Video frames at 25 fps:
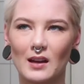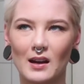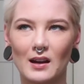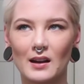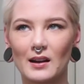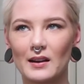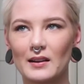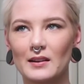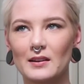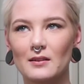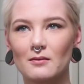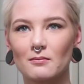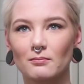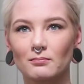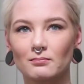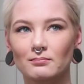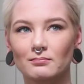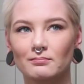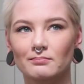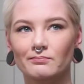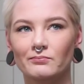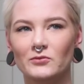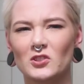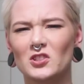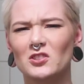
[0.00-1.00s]
I
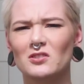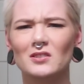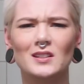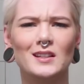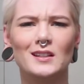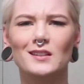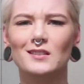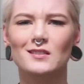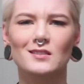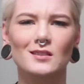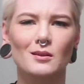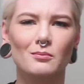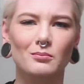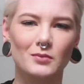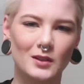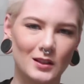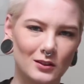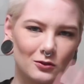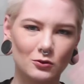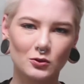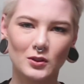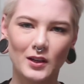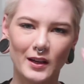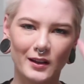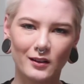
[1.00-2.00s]
just needed something
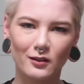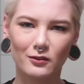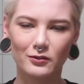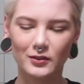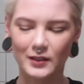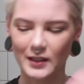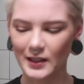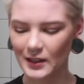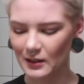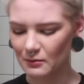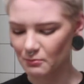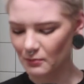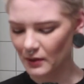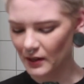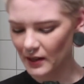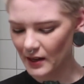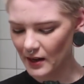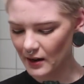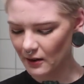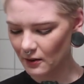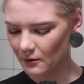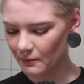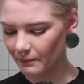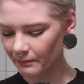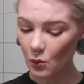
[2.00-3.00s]
to kind of get in my
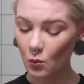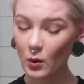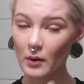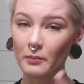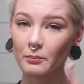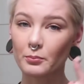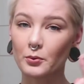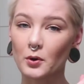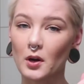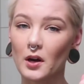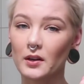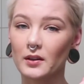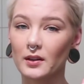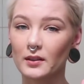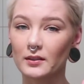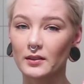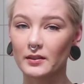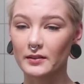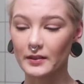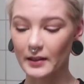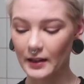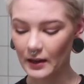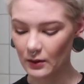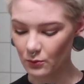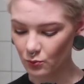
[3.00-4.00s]
hair. One product
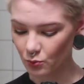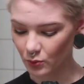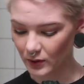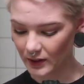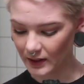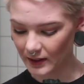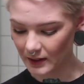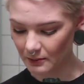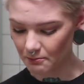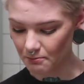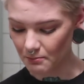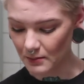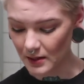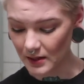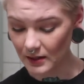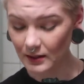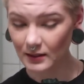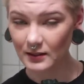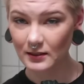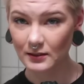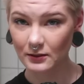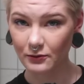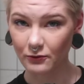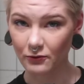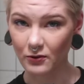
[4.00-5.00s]
that I really
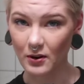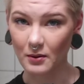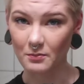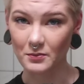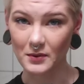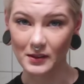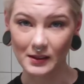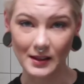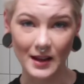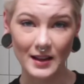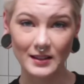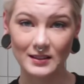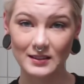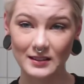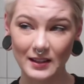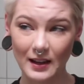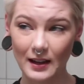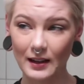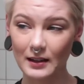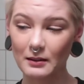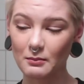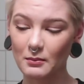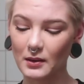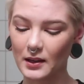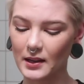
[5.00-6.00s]
missed from the last
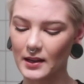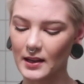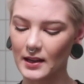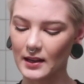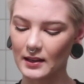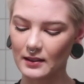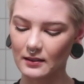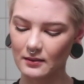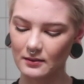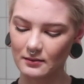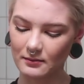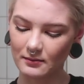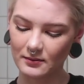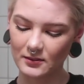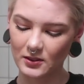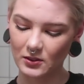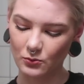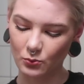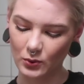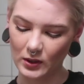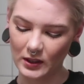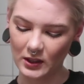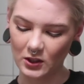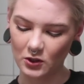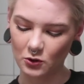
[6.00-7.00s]
time I had
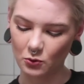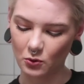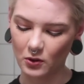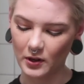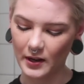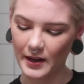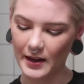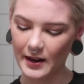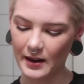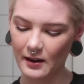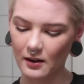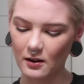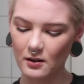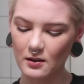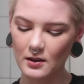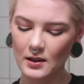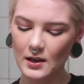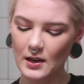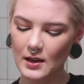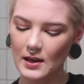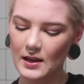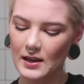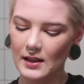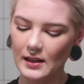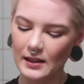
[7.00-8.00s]
really short hair
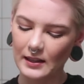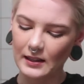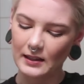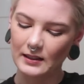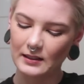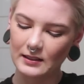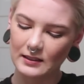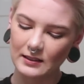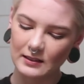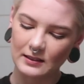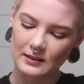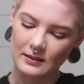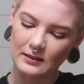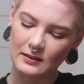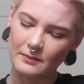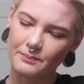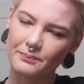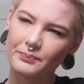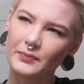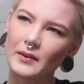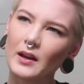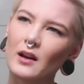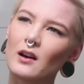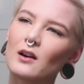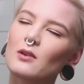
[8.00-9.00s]
is,
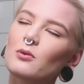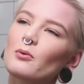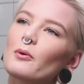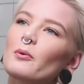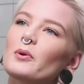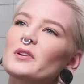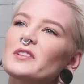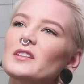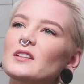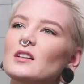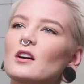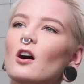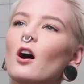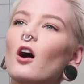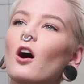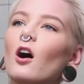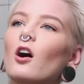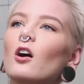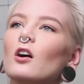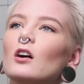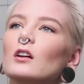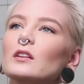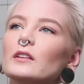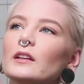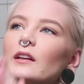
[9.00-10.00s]
what was it
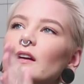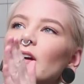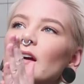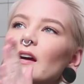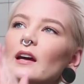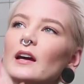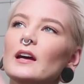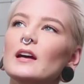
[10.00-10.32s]
called?